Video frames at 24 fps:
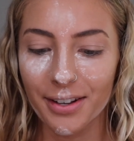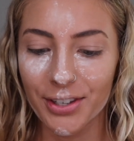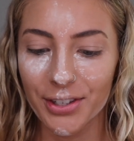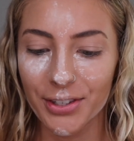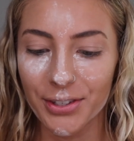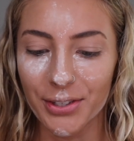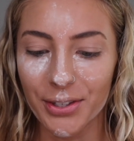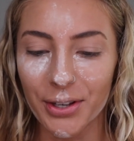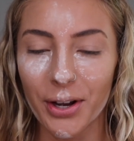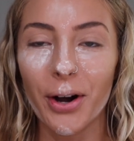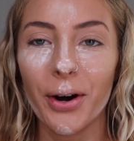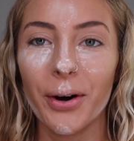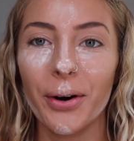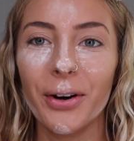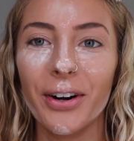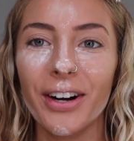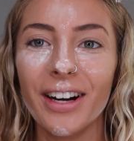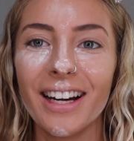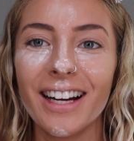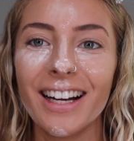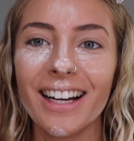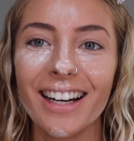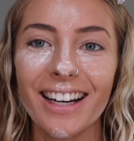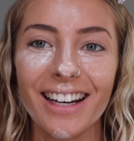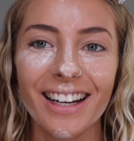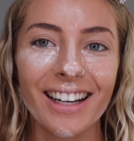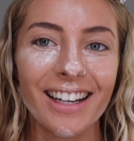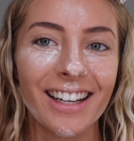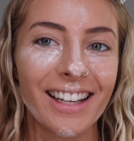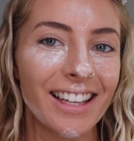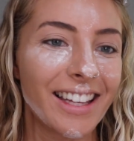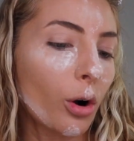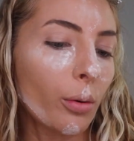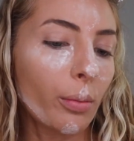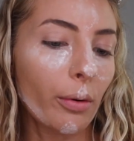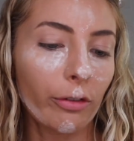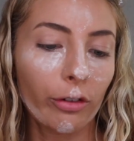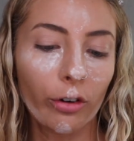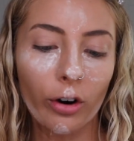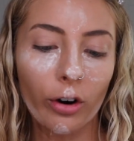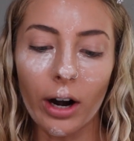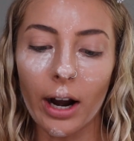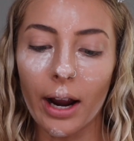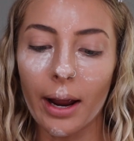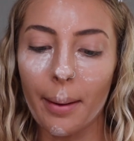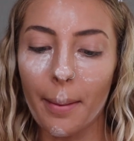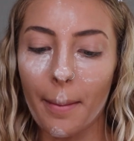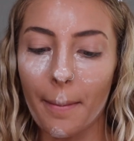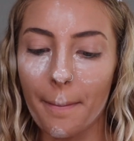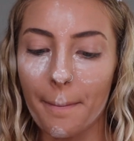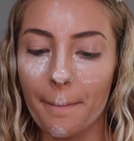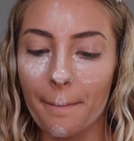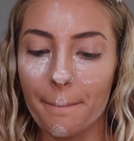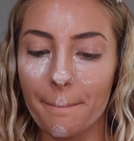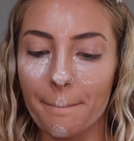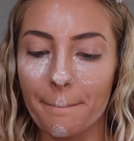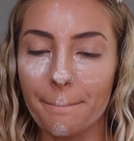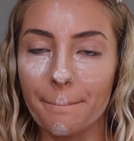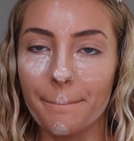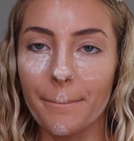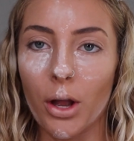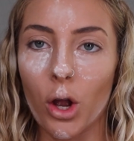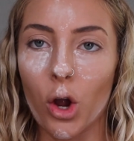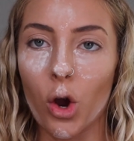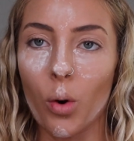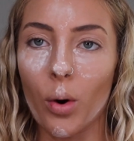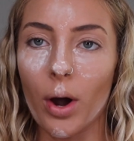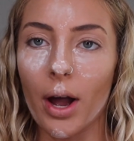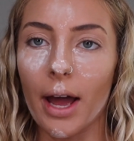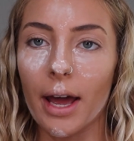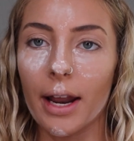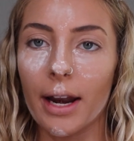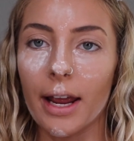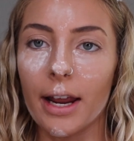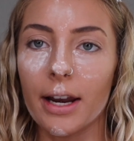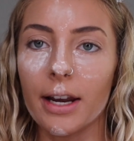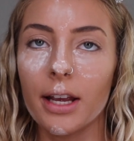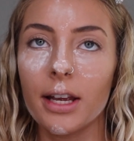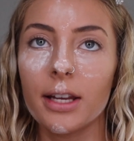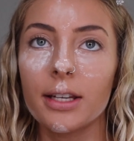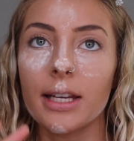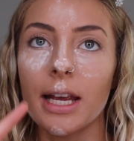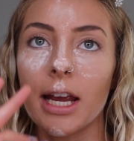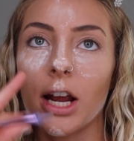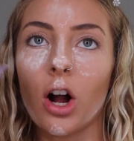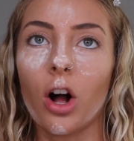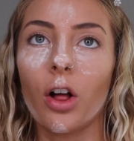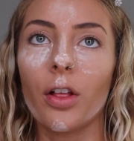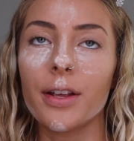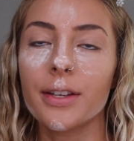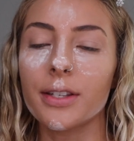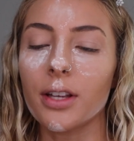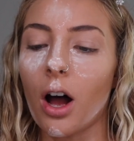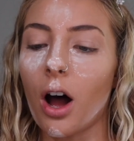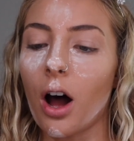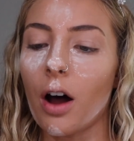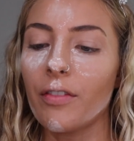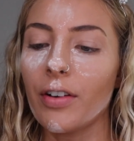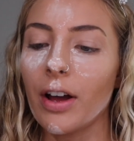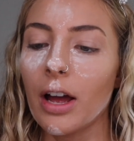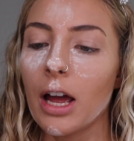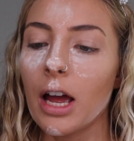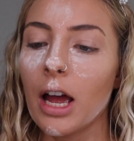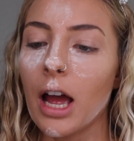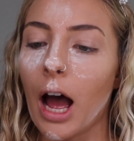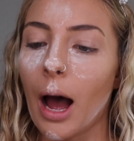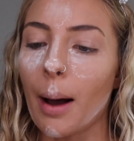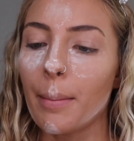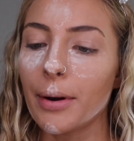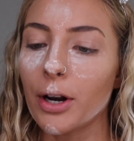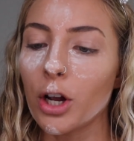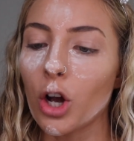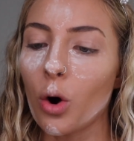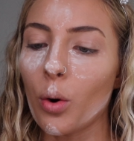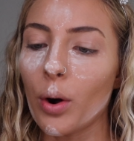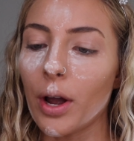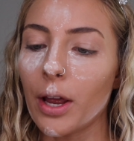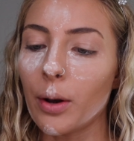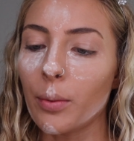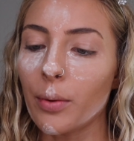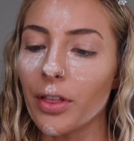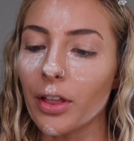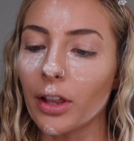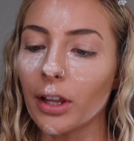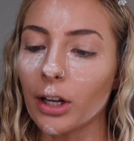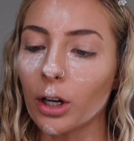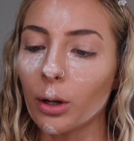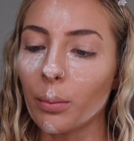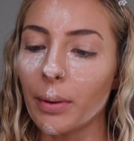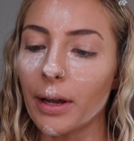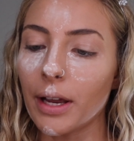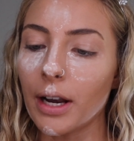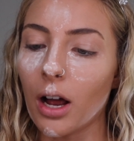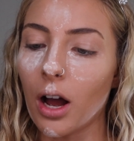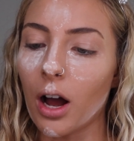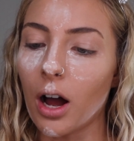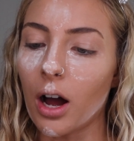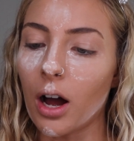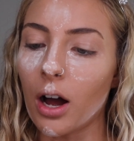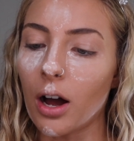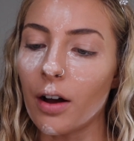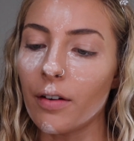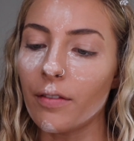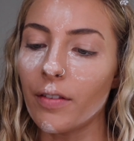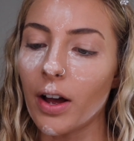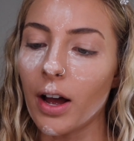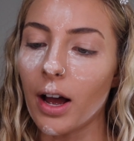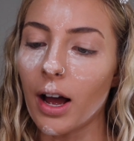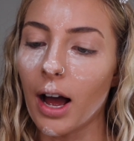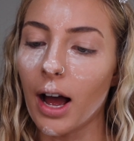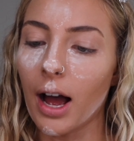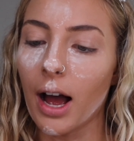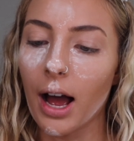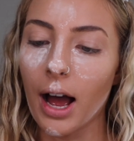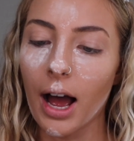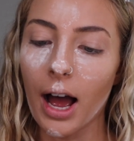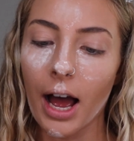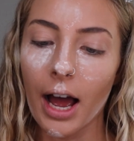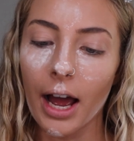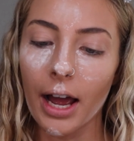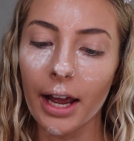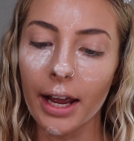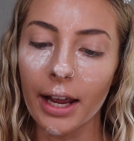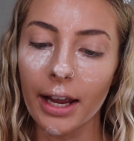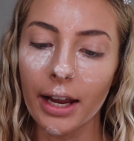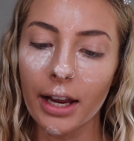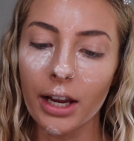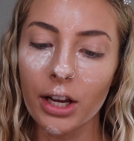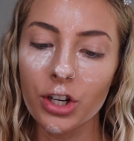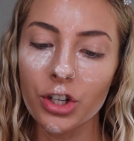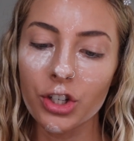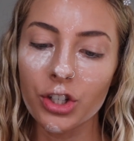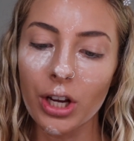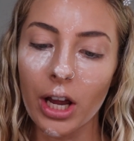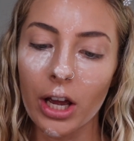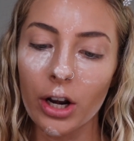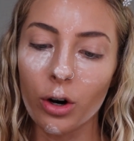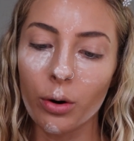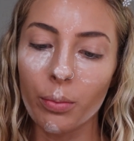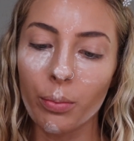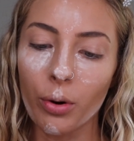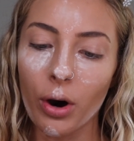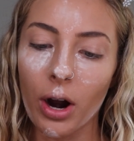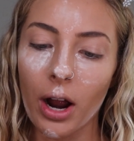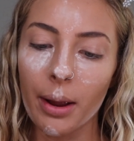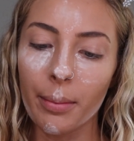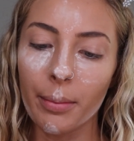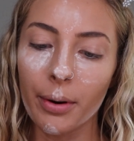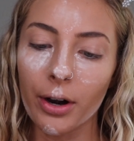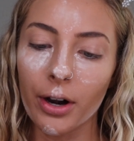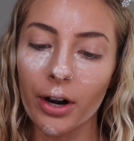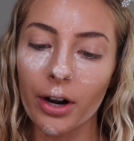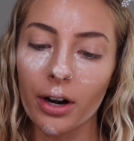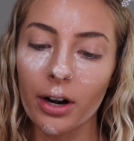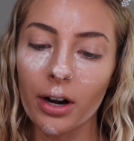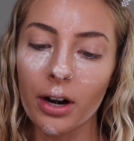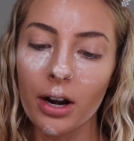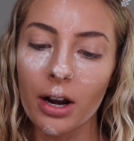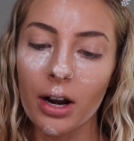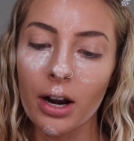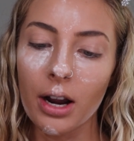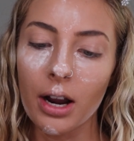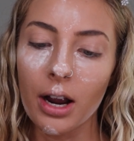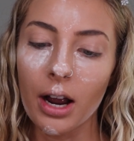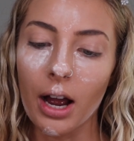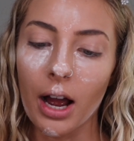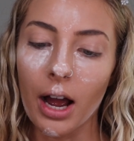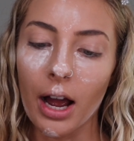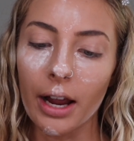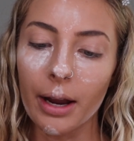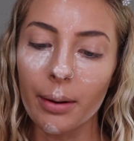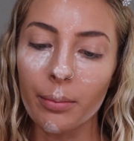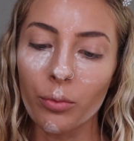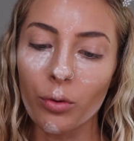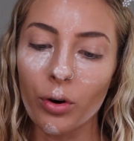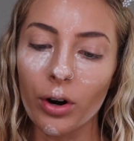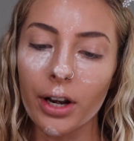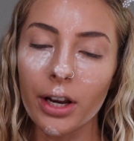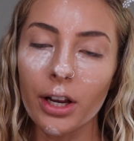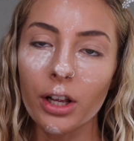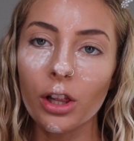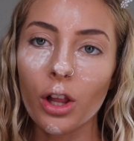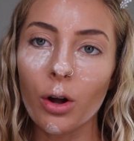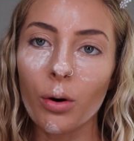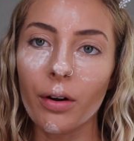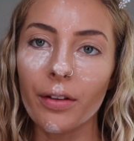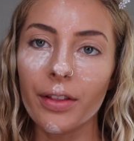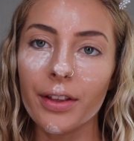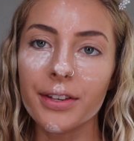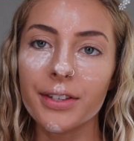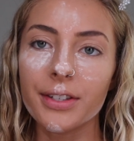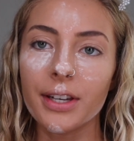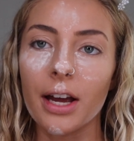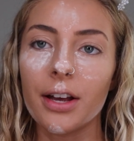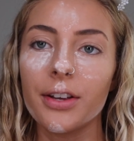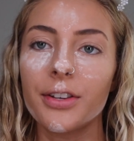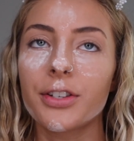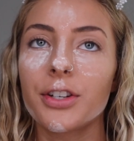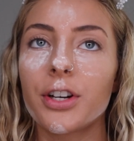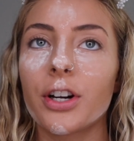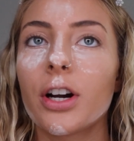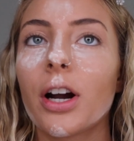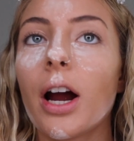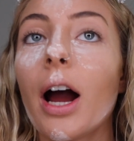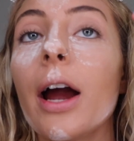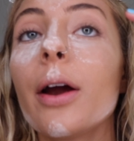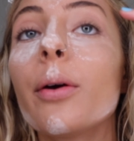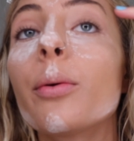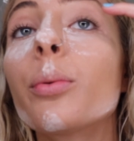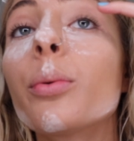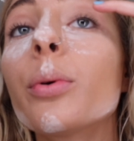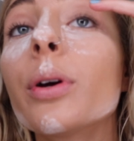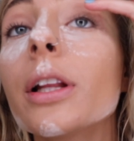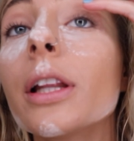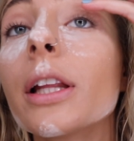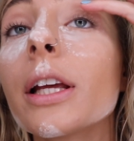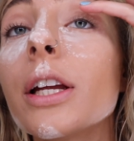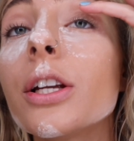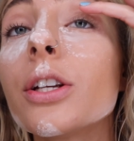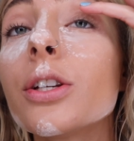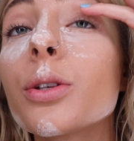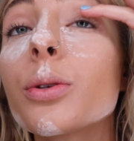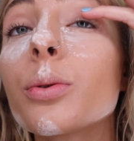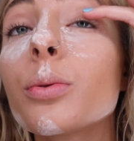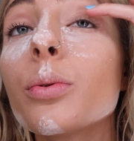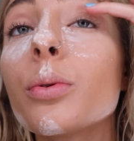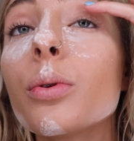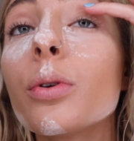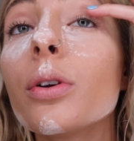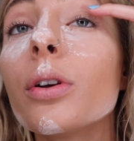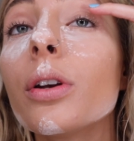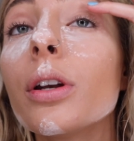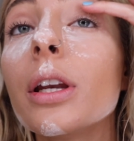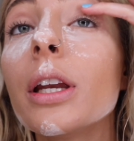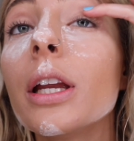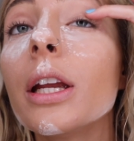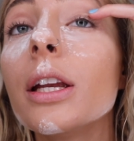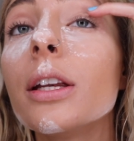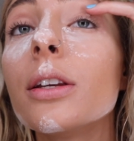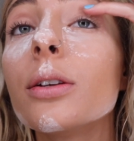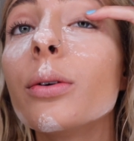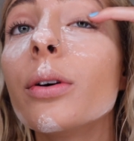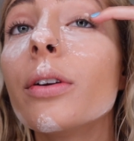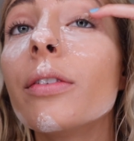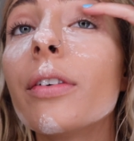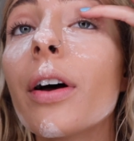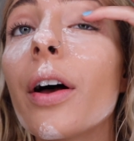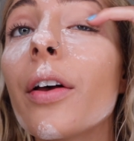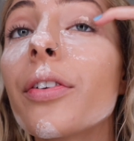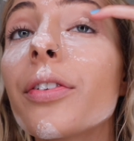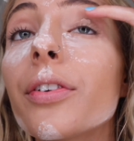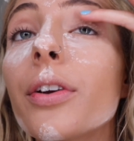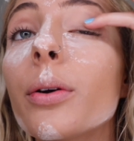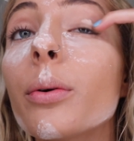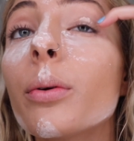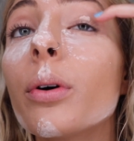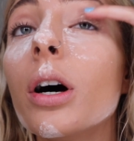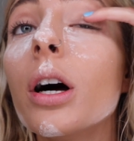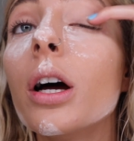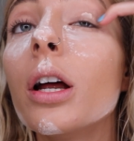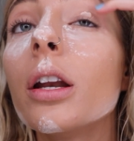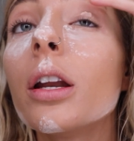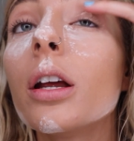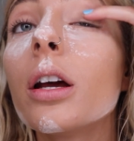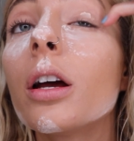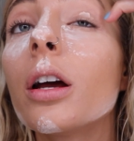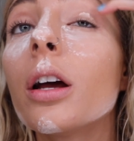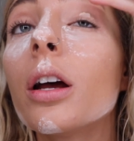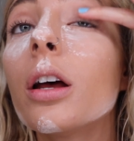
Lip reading: So before I go ahead and take all this off, I'm gonna go in with a little bit of eyeshadow primer. I am running low on this tester. I really just need to invest in one.